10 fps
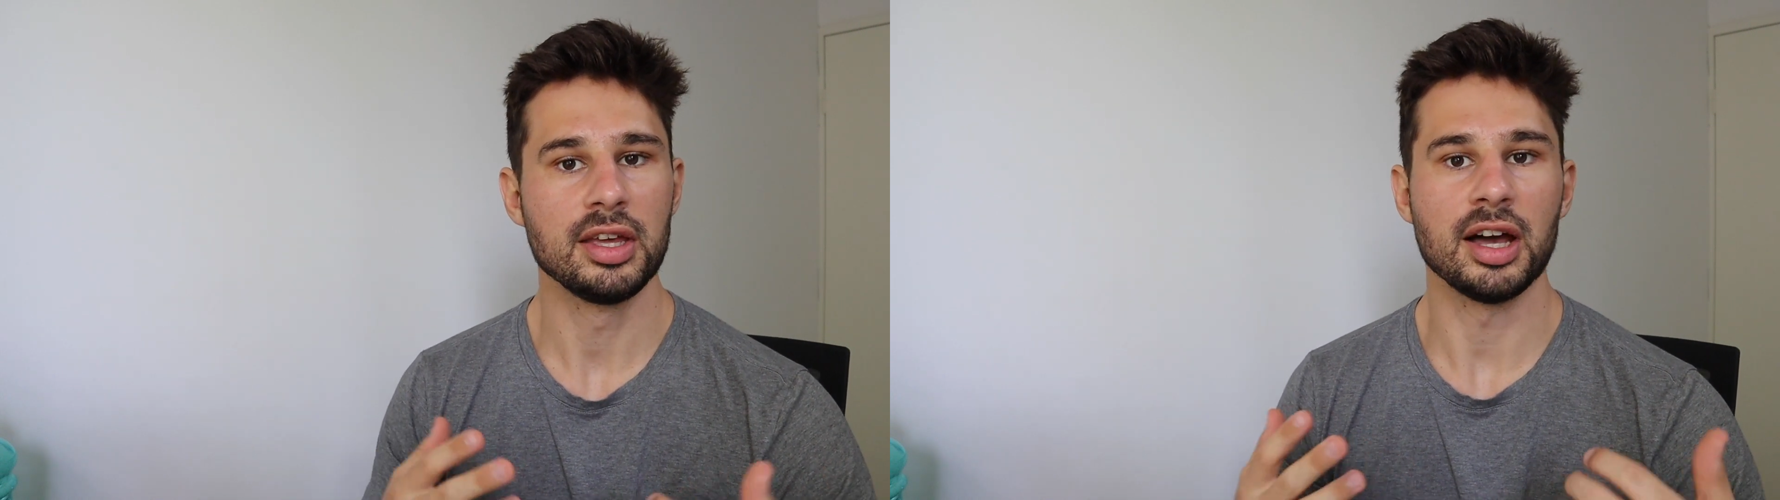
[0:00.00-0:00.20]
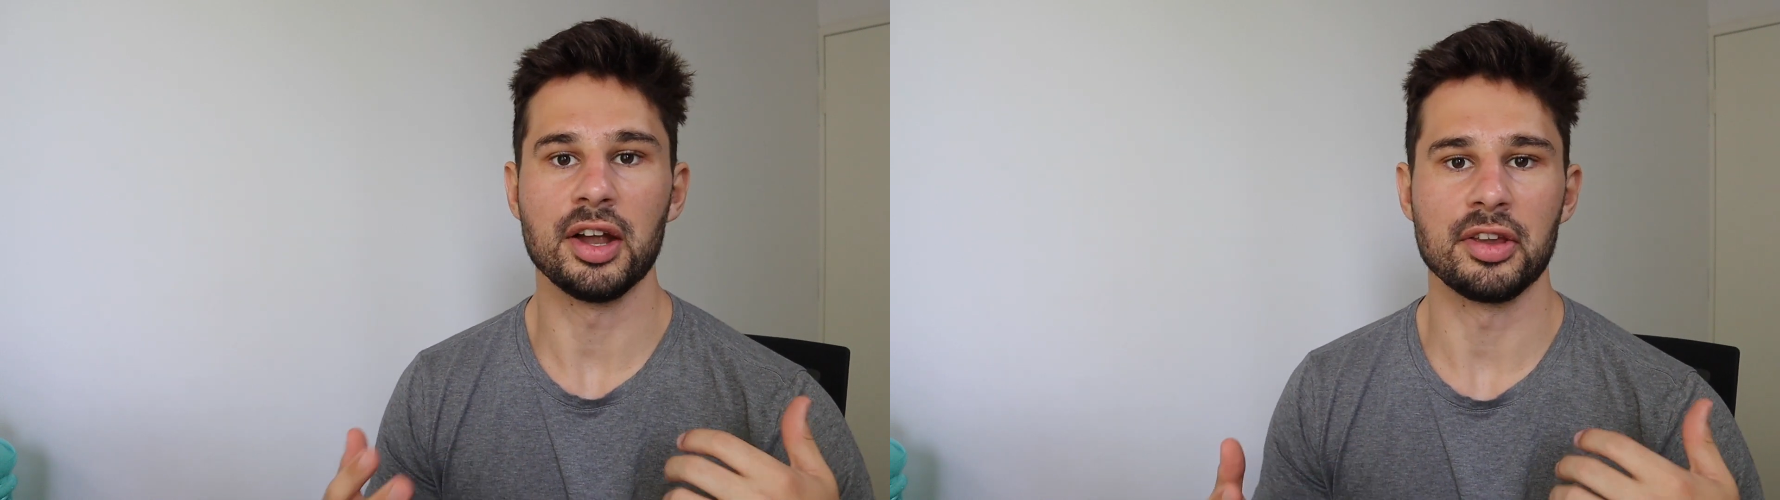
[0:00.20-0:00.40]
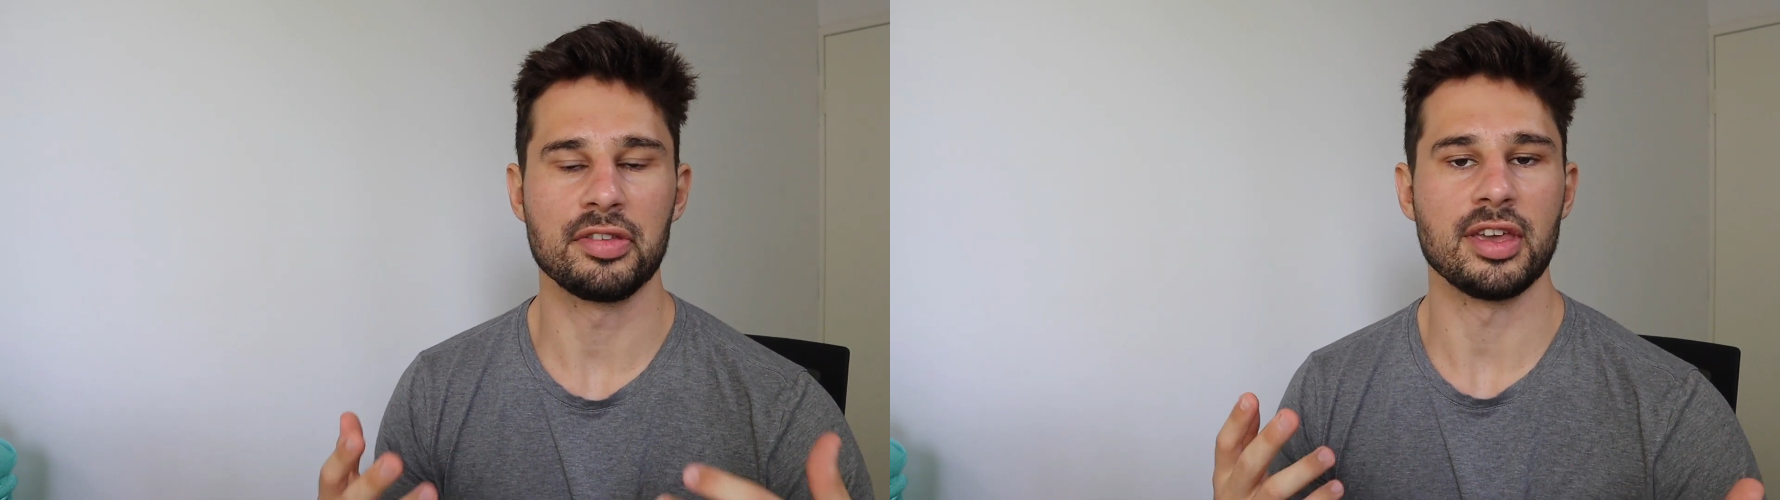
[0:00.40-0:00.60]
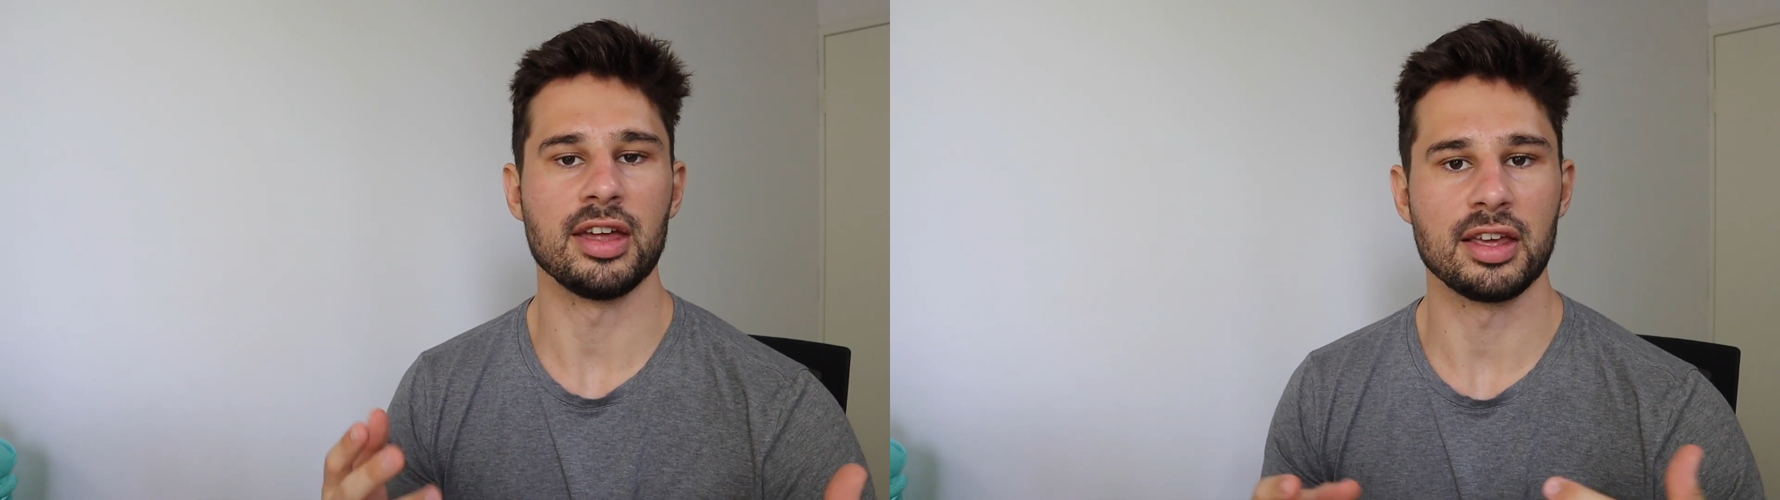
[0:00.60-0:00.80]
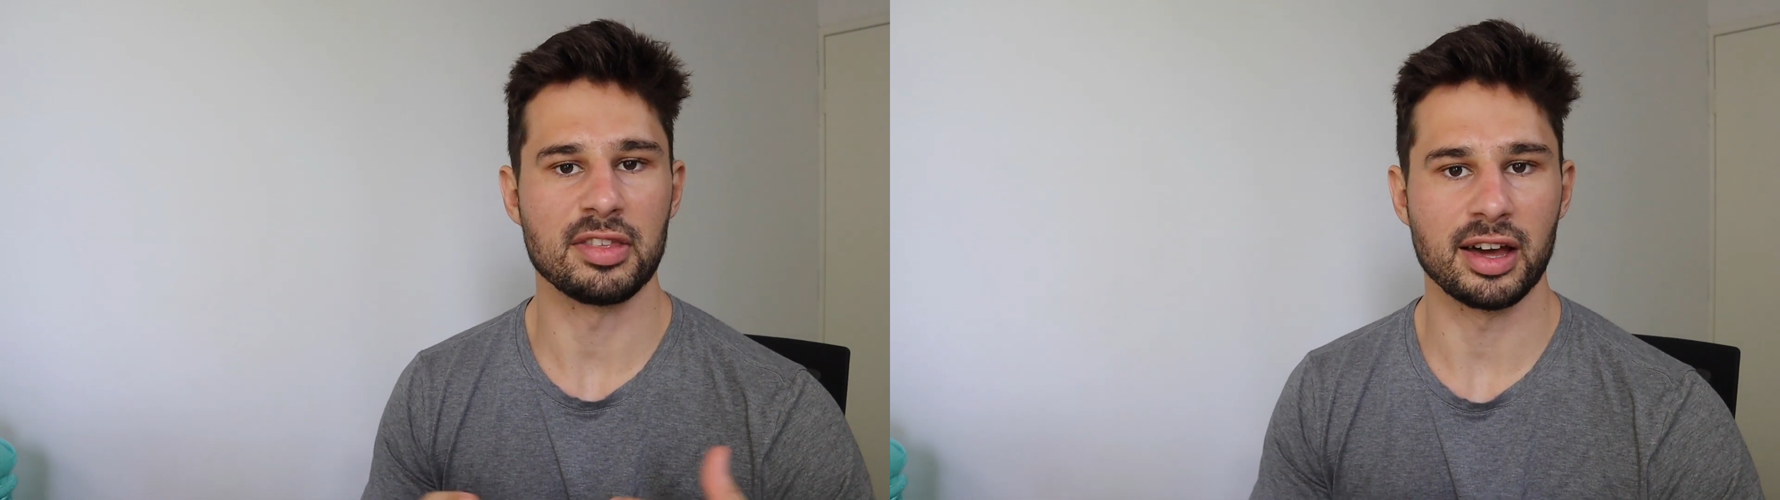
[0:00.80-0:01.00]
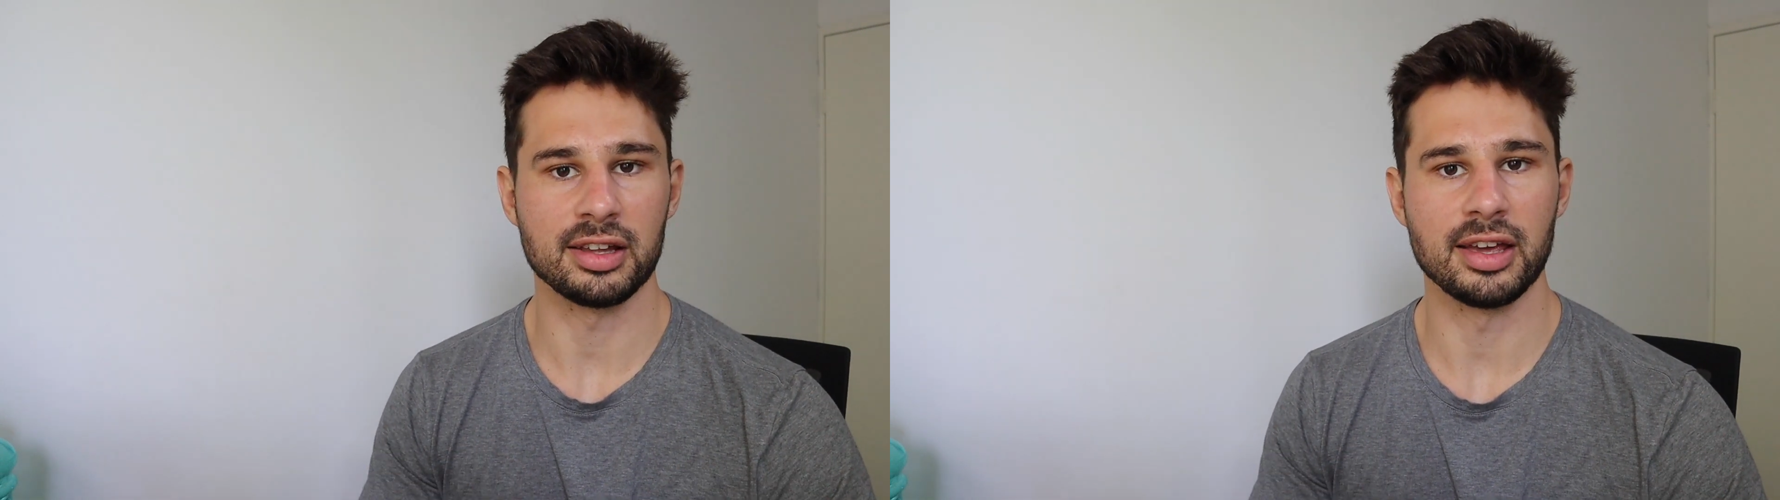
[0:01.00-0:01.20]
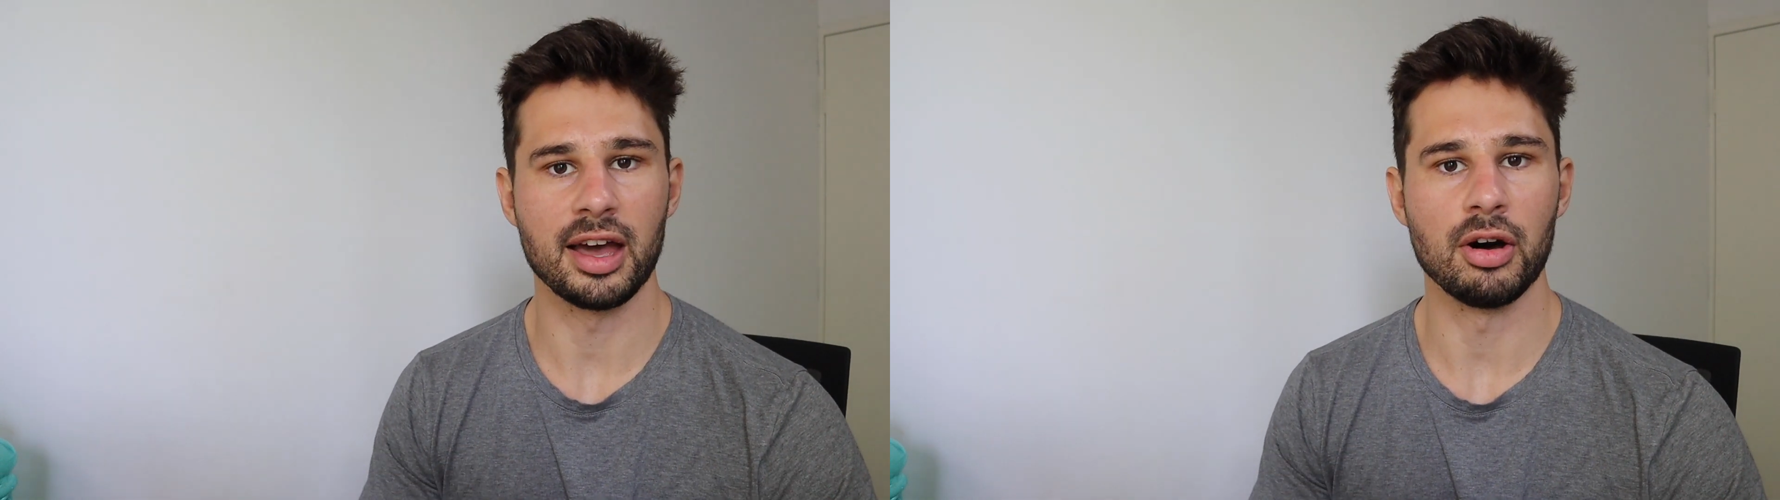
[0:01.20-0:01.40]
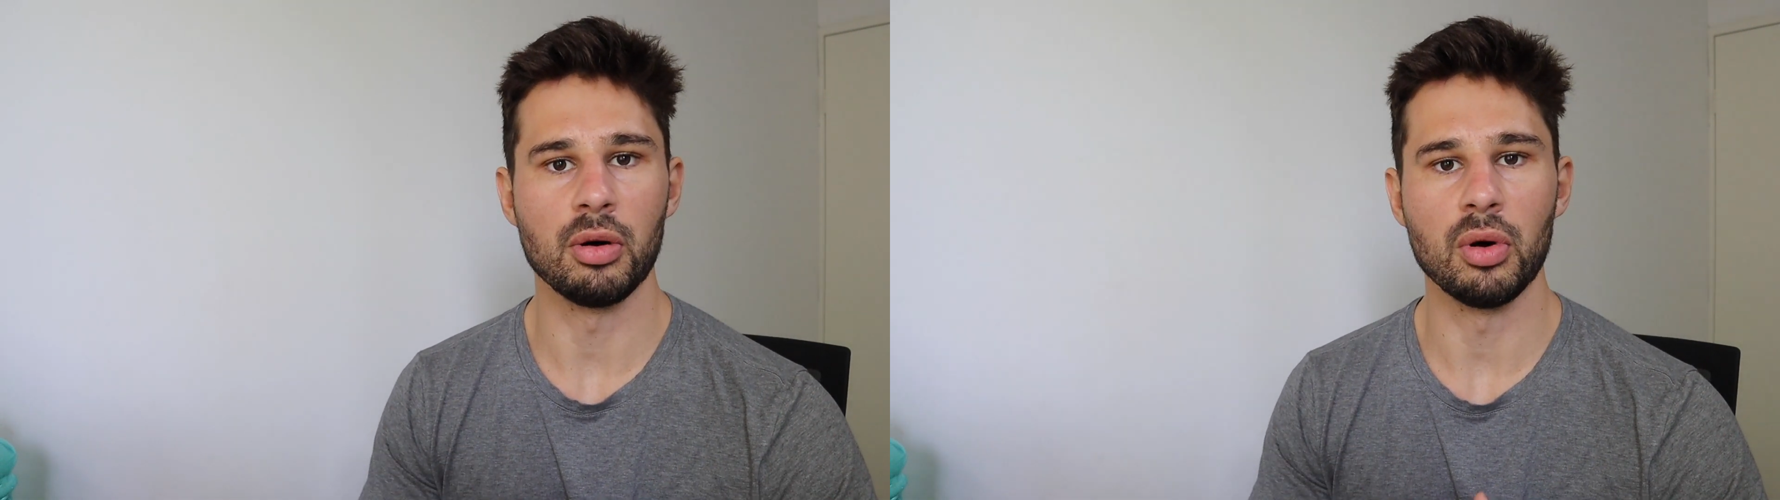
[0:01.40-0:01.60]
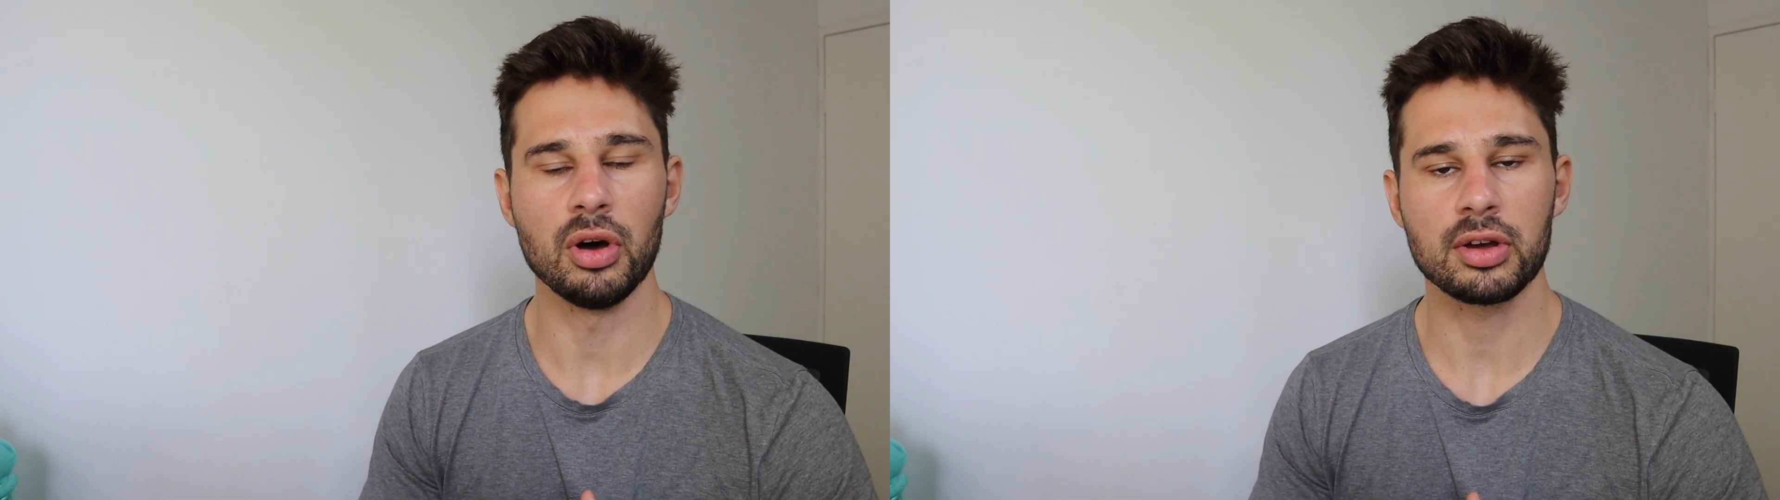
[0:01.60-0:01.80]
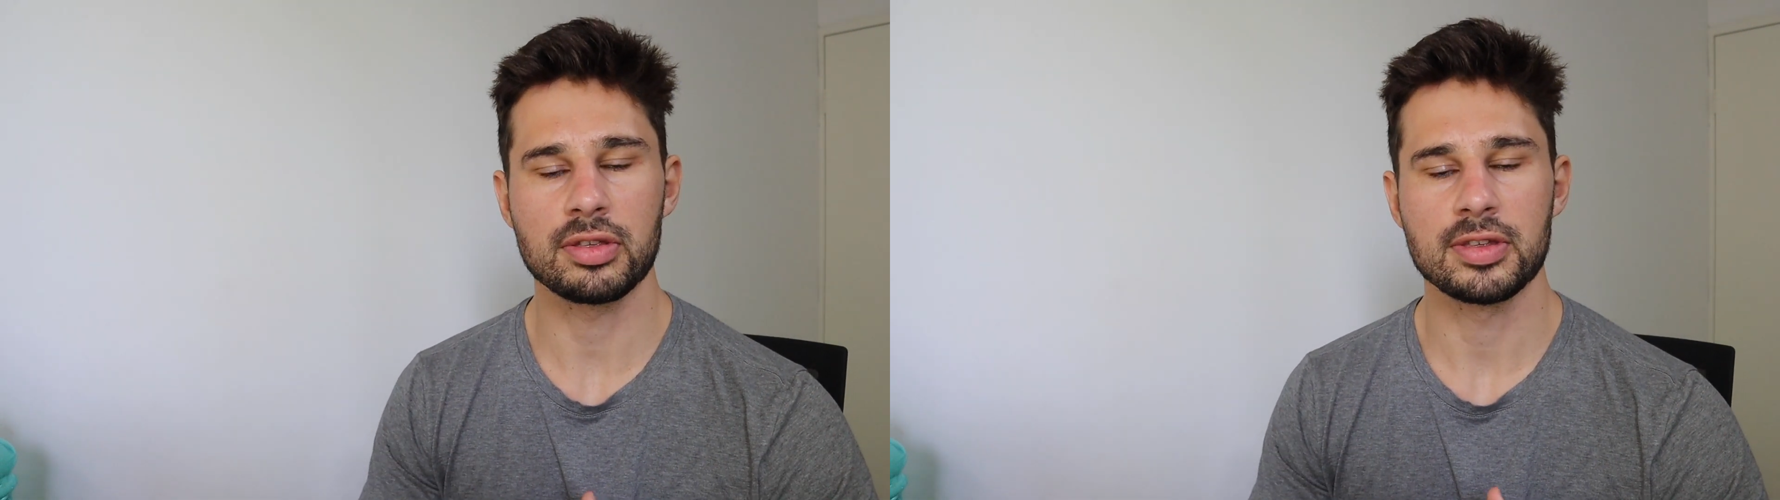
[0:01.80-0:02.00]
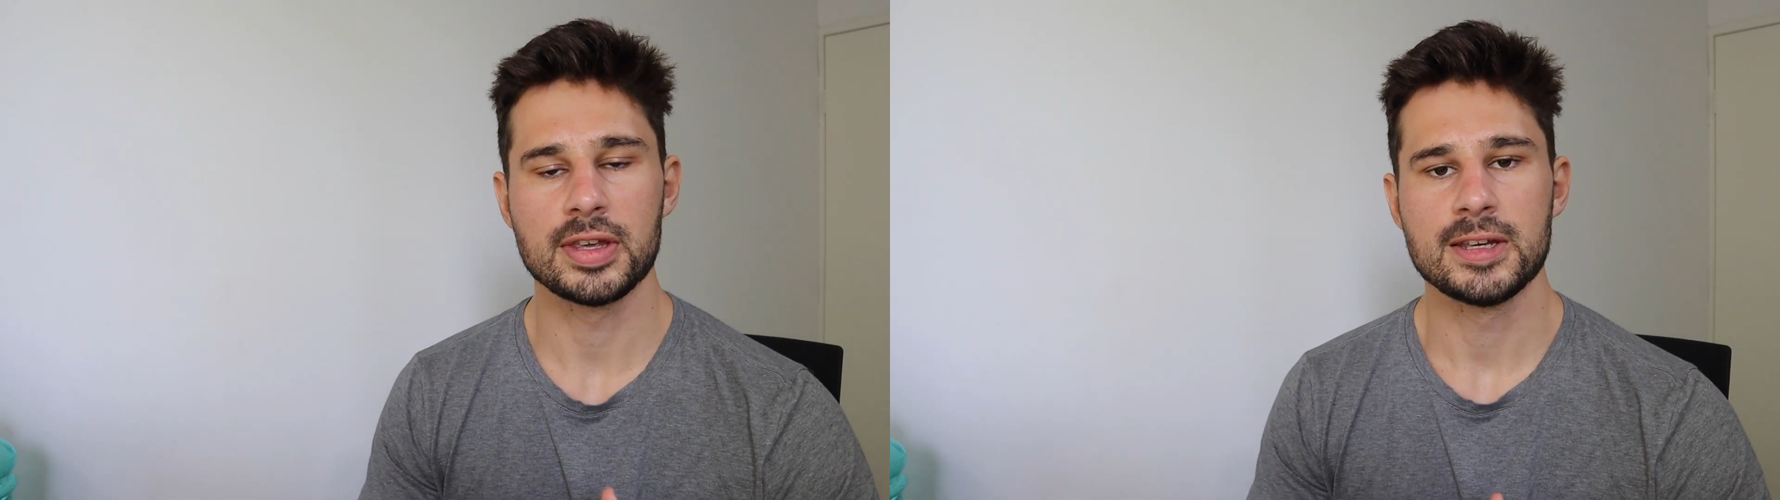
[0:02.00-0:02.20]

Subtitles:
understand exactly how it works